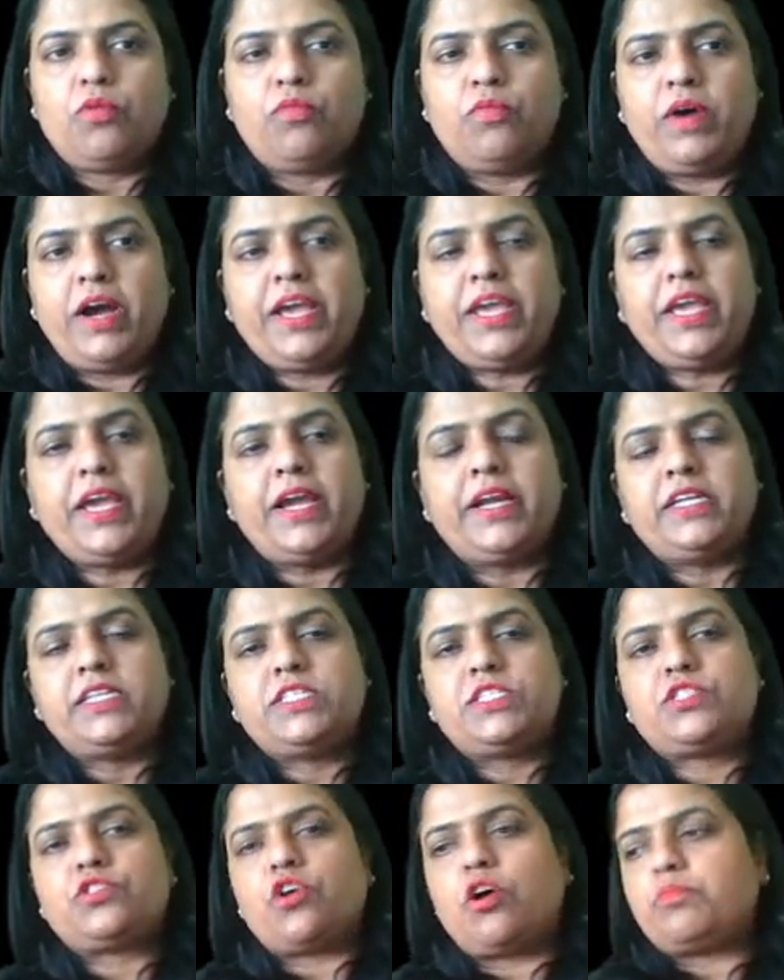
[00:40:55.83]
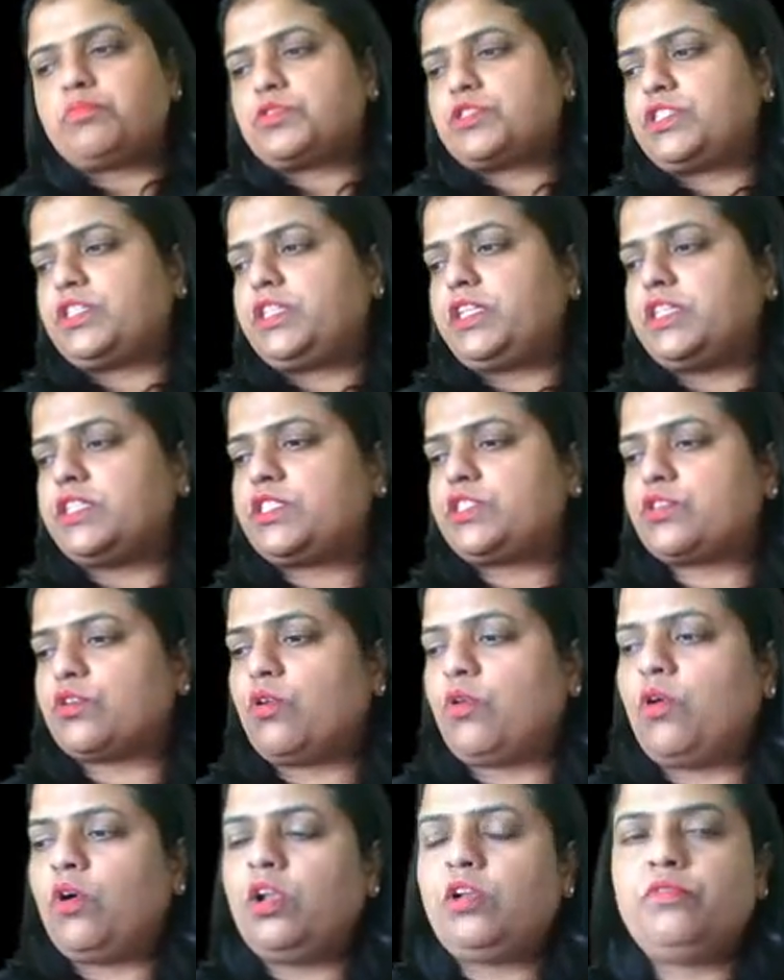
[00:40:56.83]
Why adsorption is
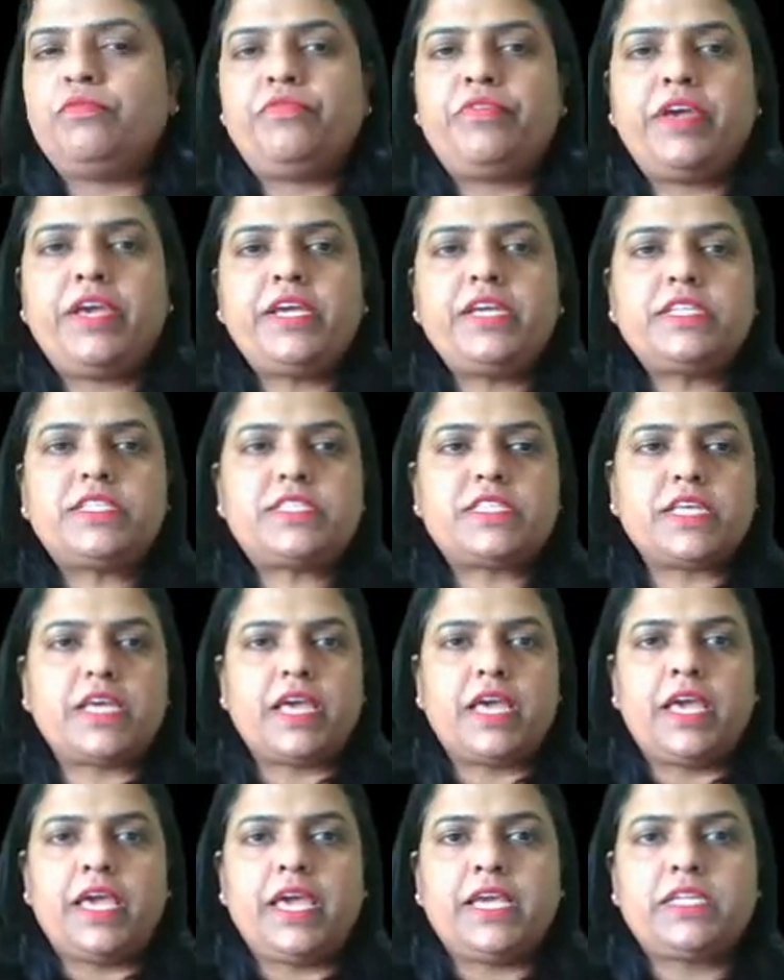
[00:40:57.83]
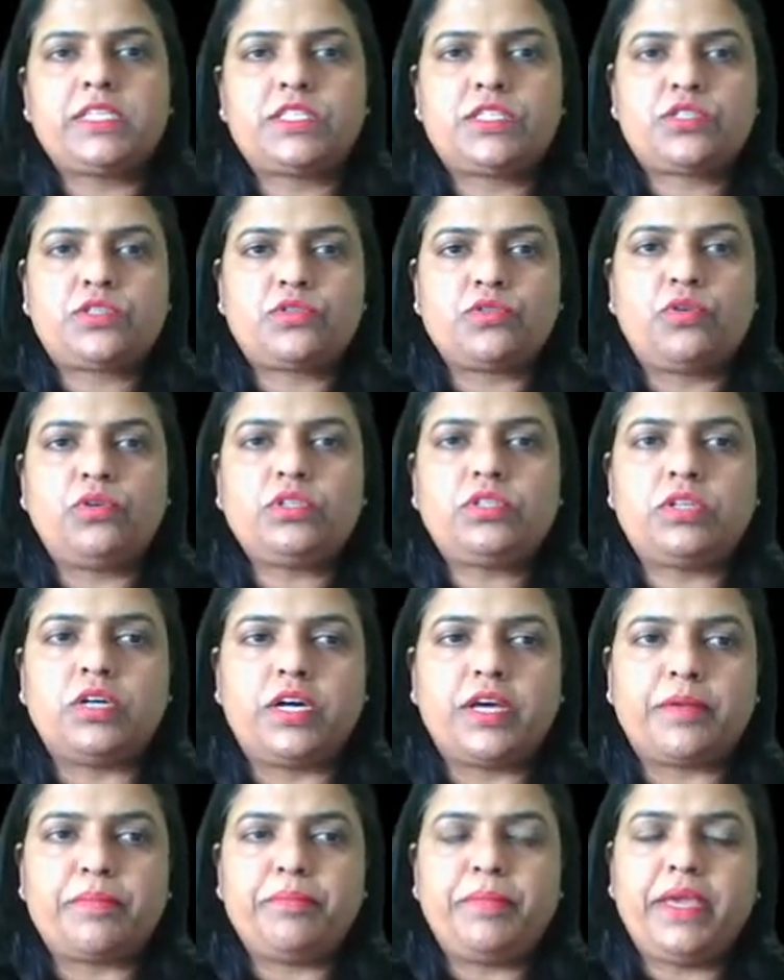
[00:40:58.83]
always
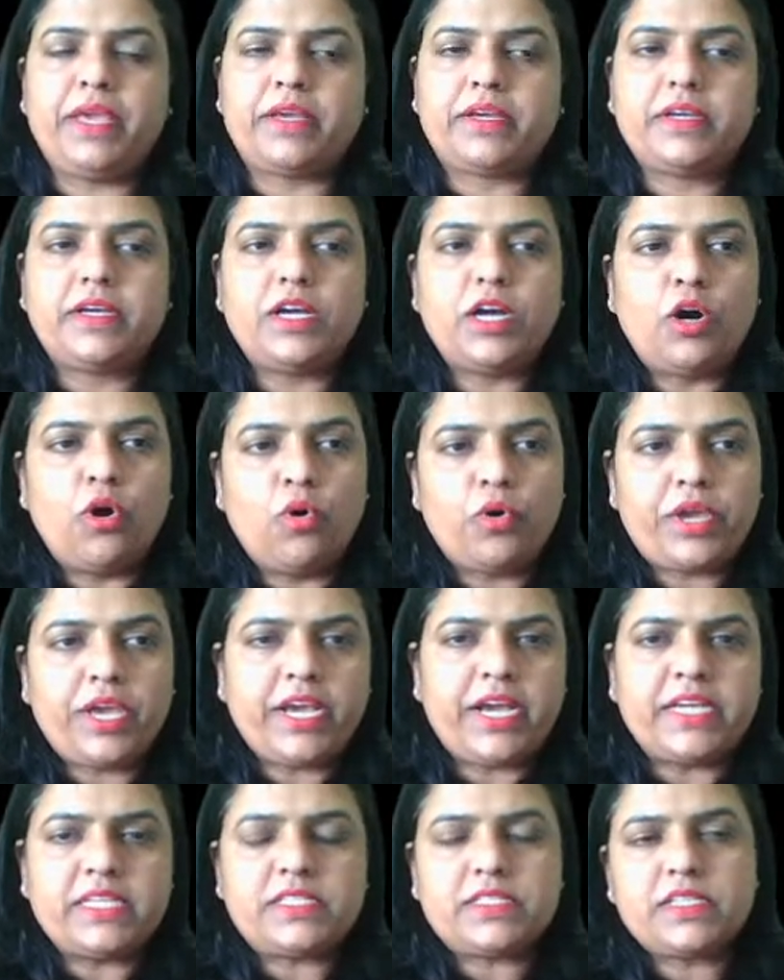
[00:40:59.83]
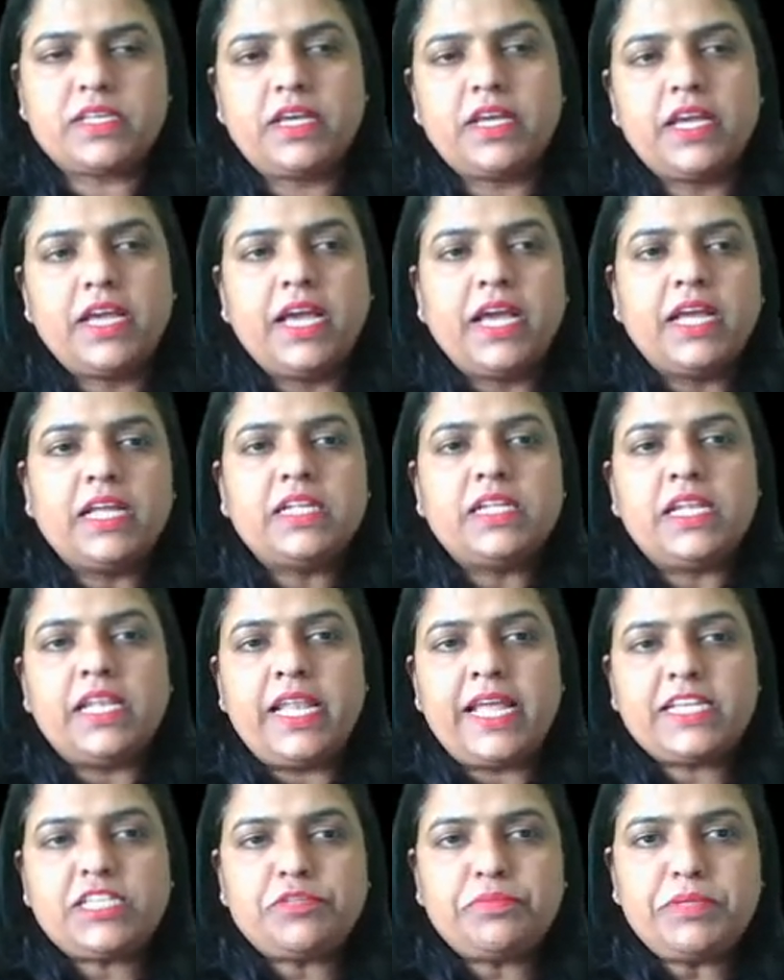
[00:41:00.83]
exothermic? Okay, guys,
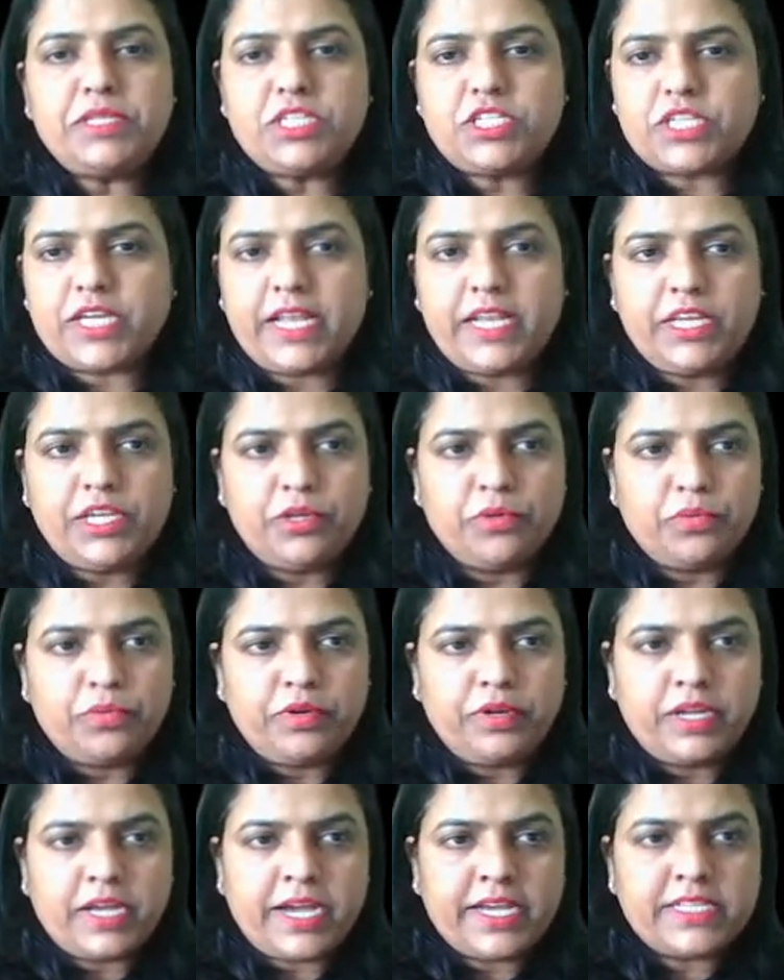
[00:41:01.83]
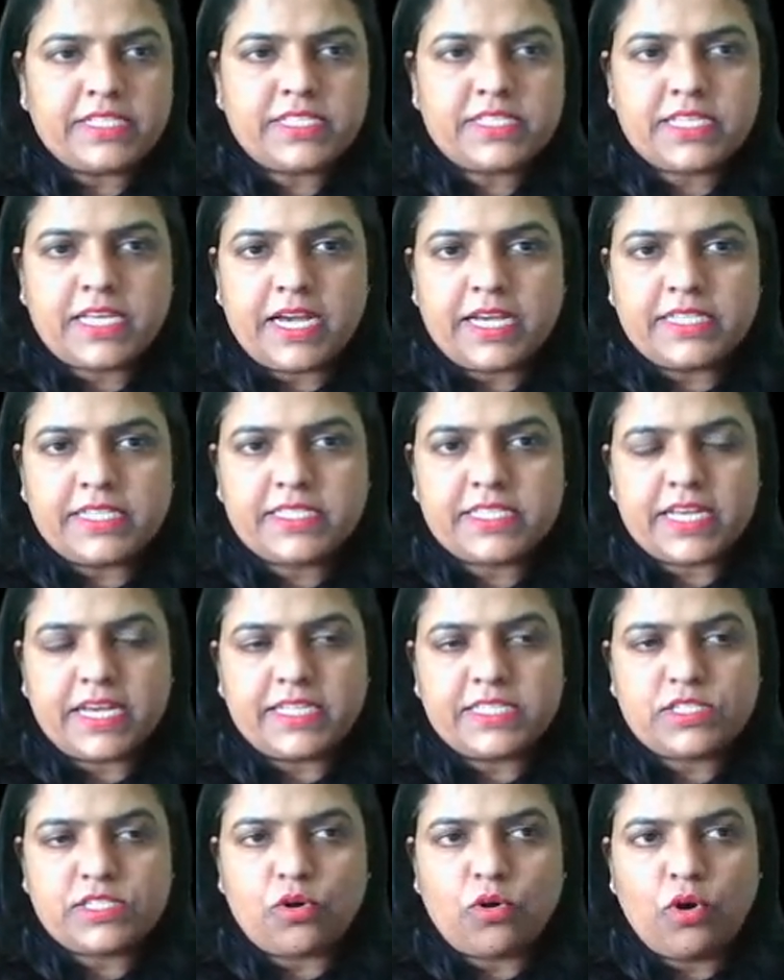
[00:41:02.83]
let me tell you, guys,
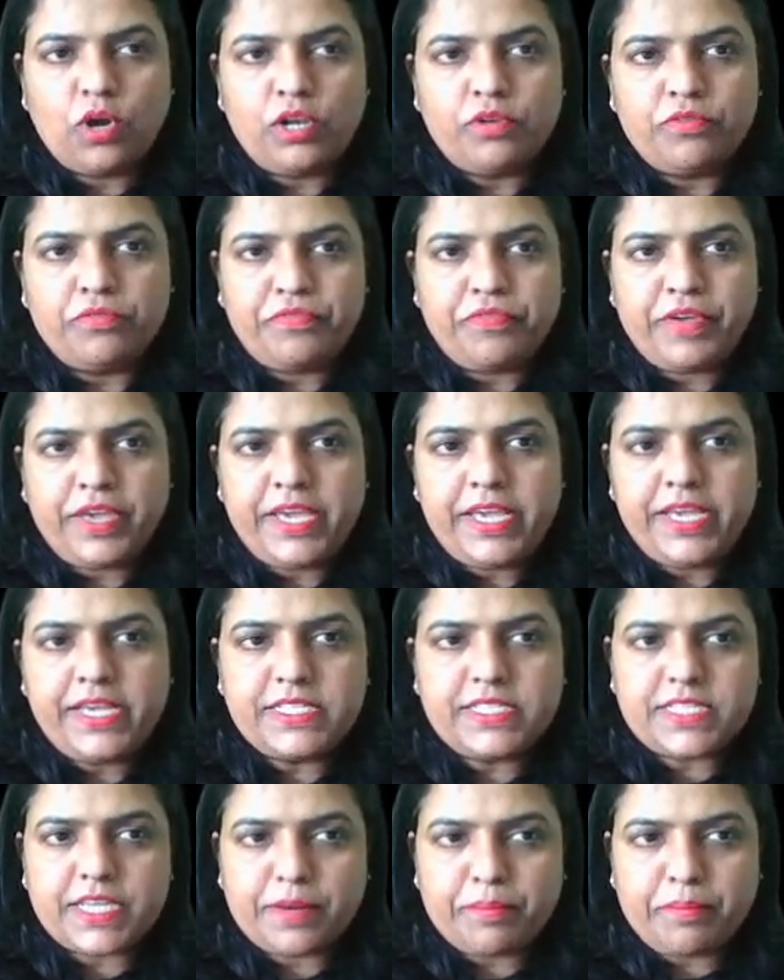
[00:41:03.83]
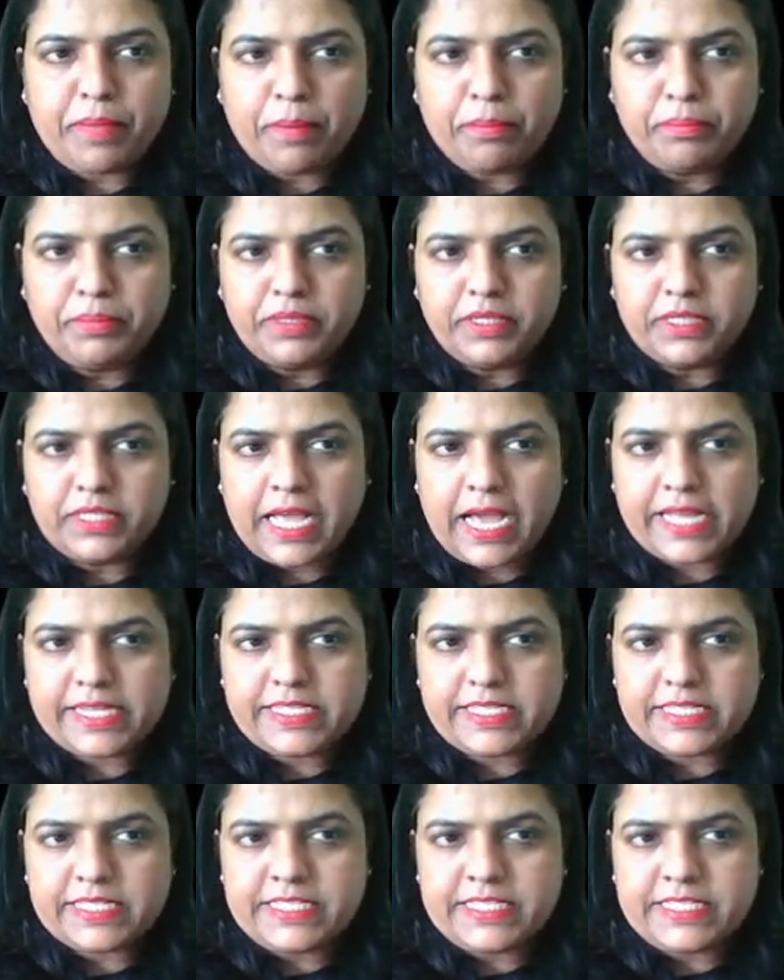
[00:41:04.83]
always remember that